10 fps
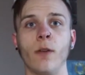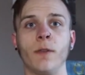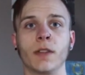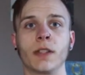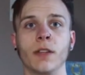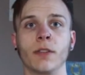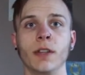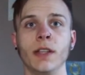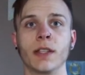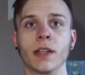Alpha
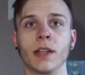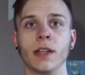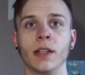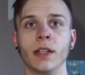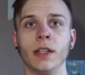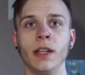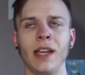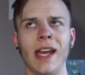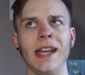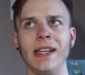Series
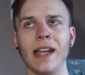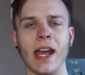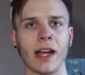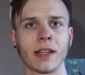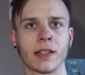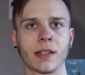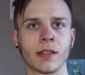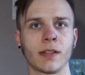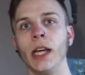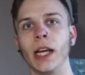
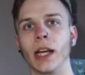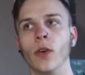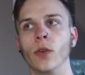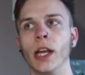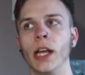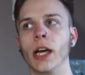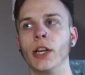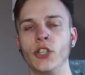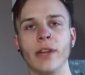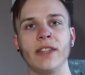NEX, and I own
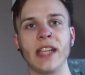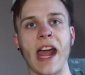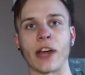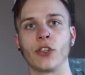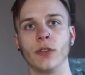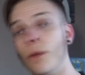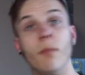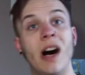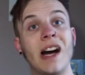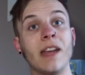a JVC Action.
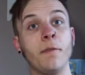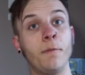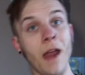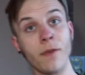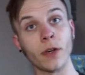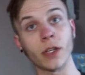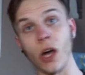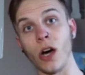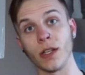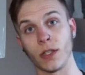My favorite
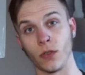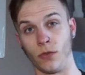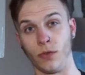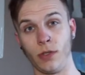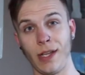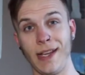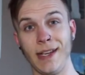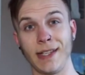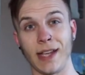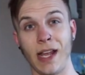console
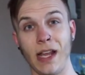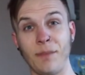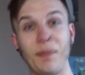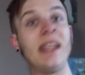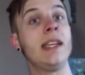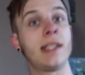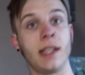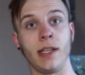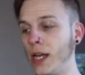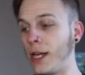is a
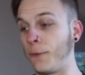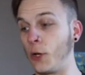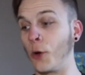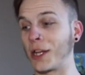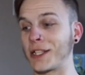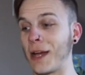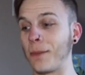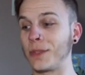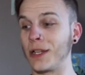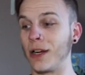PC. If you don't
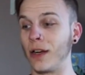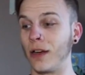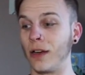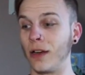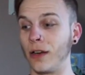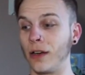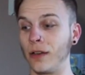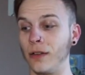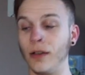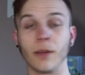accept
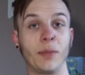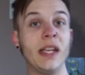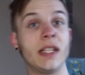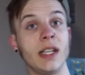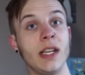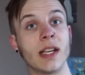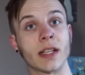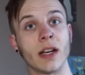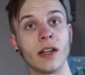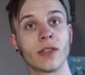a PC as a
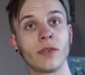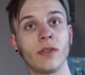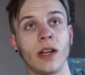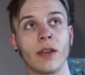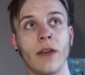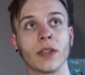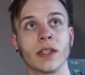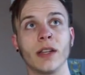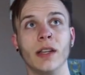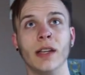console, I would have to
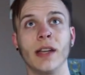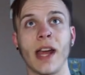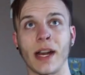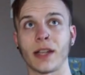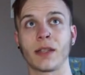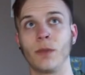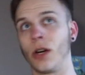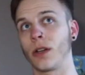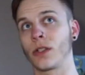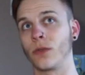say an
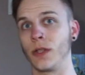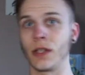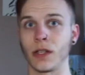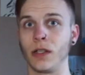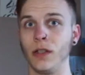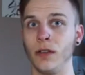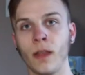Xbox 360.